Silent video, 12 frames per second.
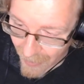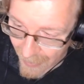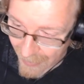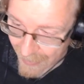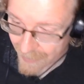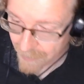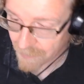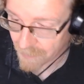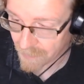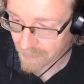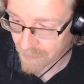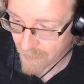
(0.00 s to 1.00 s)
Um,
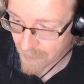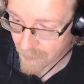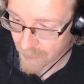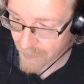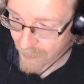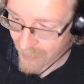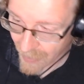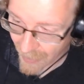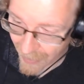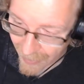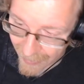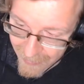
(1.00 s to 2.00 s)

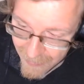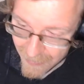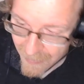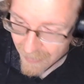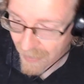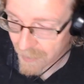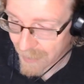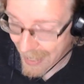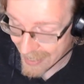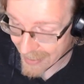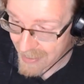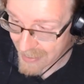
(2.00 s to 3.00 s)
and, you know,
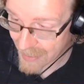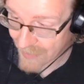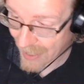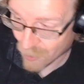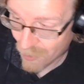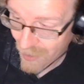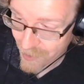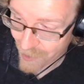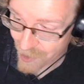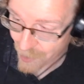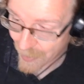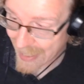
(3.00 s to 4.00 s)
had I seen that Troll Hunter
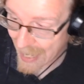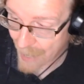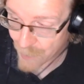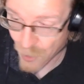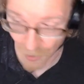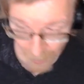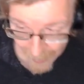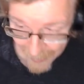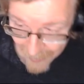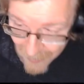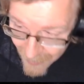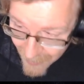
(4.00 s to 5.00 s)
screen capture
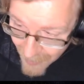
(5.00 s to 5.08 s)
earlier,